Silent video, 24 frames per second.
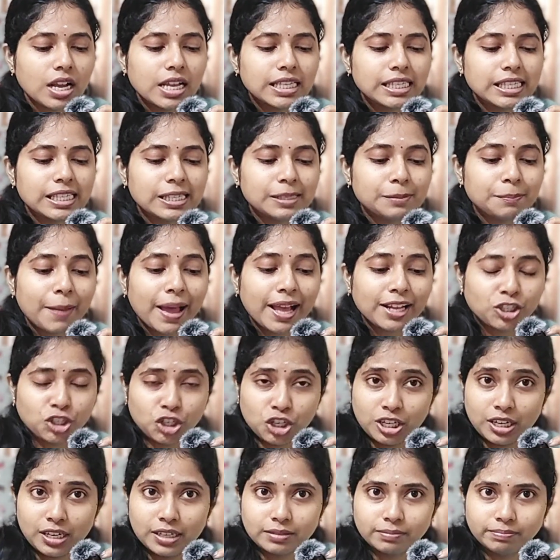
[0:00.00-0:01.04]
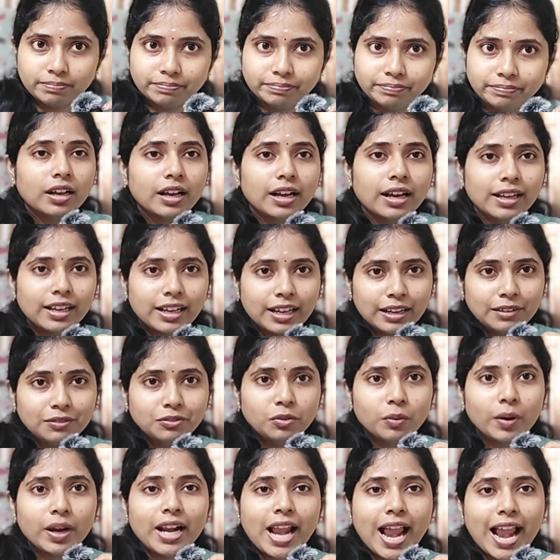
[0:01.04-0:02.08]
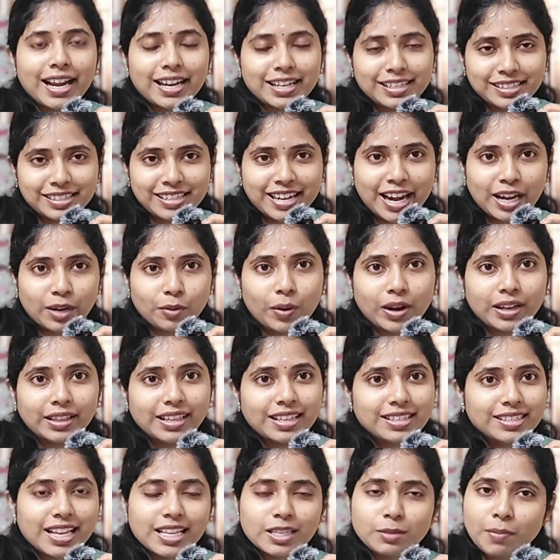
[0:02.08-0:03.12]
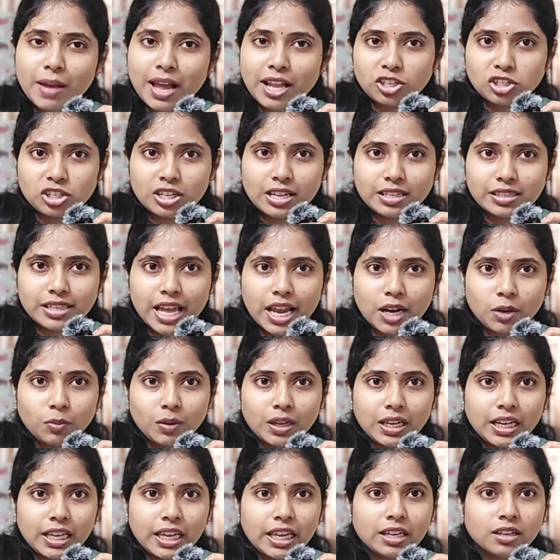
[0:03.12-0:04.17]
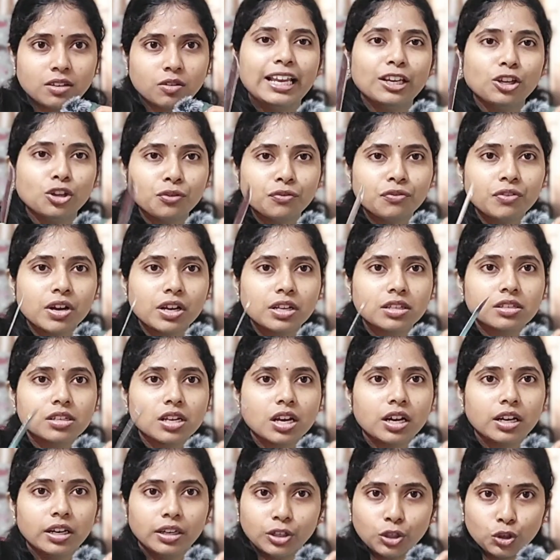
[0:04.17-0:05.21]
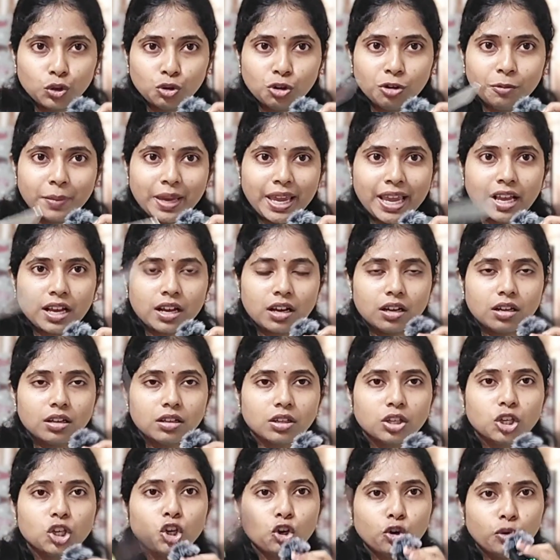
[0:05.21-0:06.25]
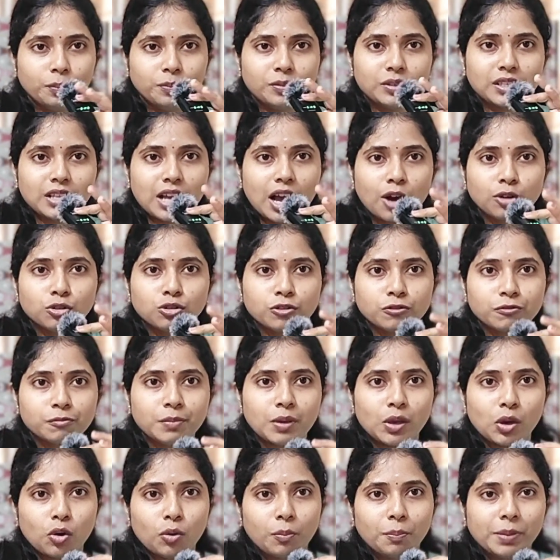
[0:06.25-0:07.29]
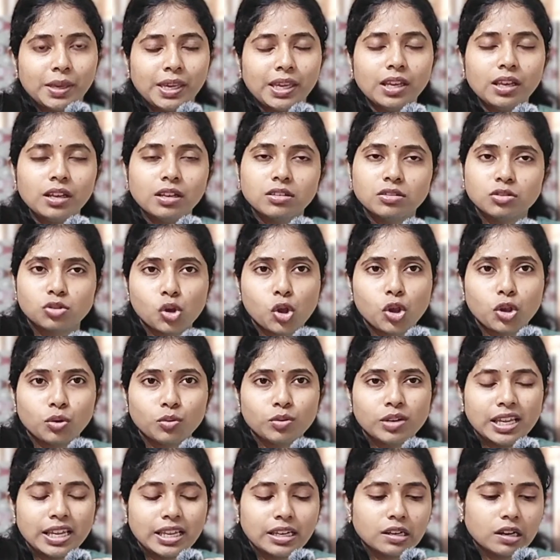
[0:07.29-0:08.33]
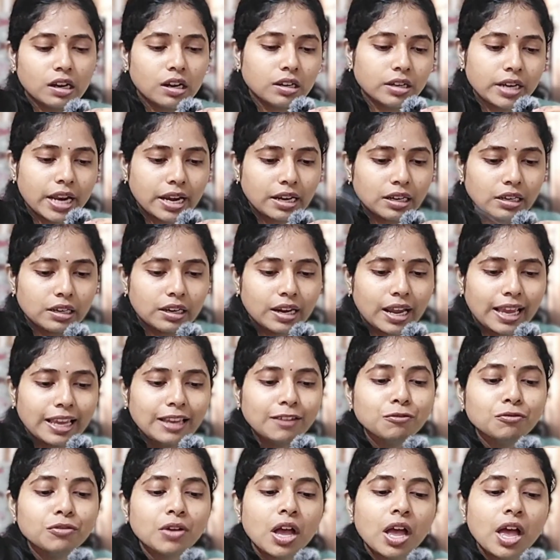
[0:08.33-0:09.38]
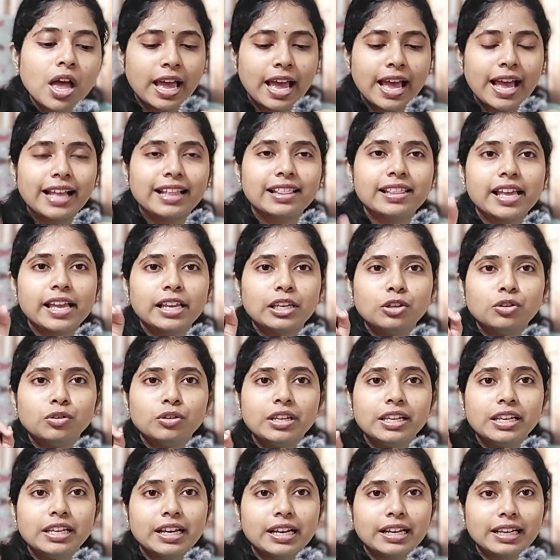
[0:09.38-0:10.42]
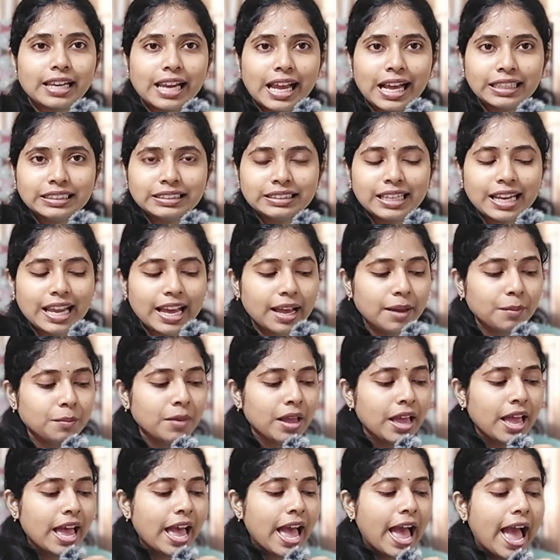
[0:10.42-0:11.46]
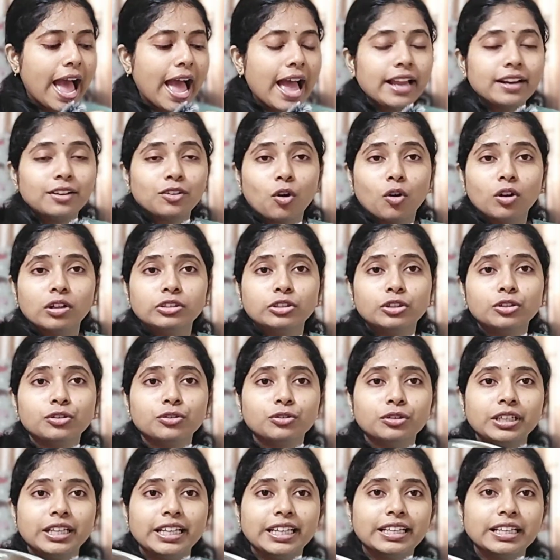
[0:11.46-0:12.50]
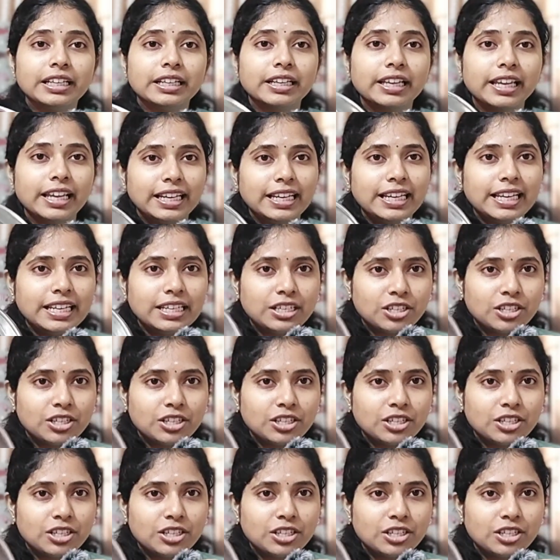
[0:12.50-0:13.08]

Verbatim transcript: spatula a curved one and a straight one these are spatulas that we need in your first year you will make cubes out of pop so you need a dental knife and then you need a glass slab and also you need kidney